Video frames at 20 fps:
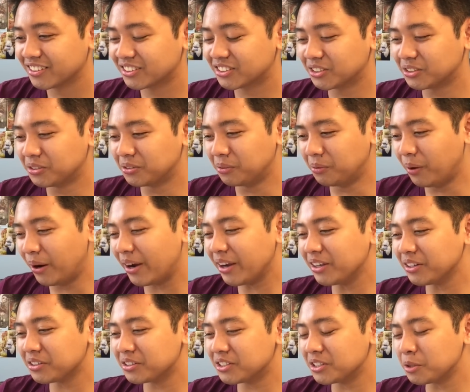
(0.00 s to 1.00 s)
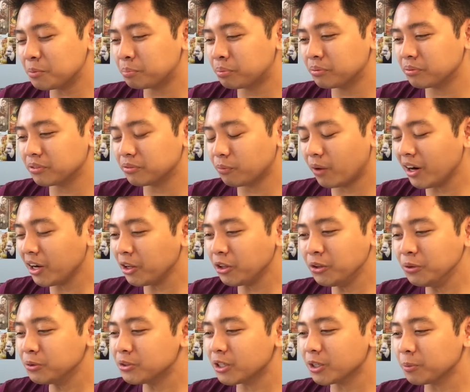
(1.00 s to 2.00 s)
So why did
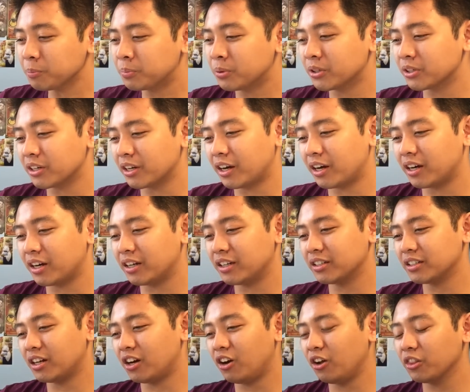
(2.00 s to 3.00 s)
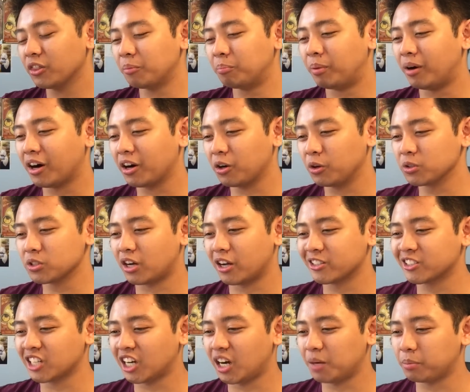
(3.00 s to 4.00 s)
YOOJUNG put all the bottles
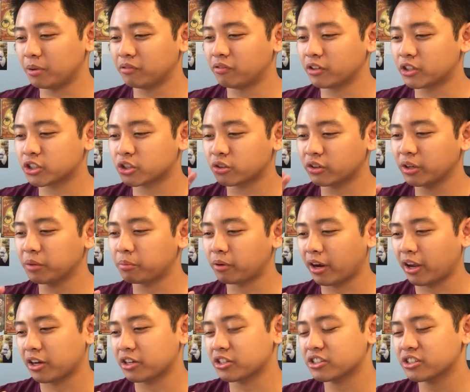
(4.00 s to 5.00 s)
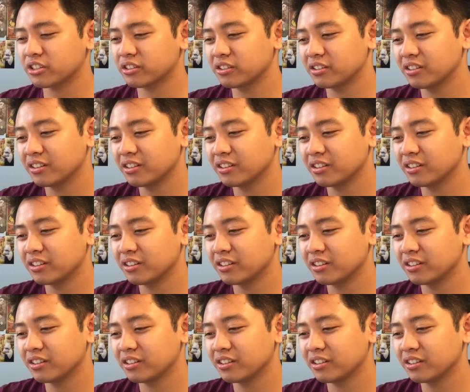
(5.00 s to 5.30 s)
on top of a tree branch?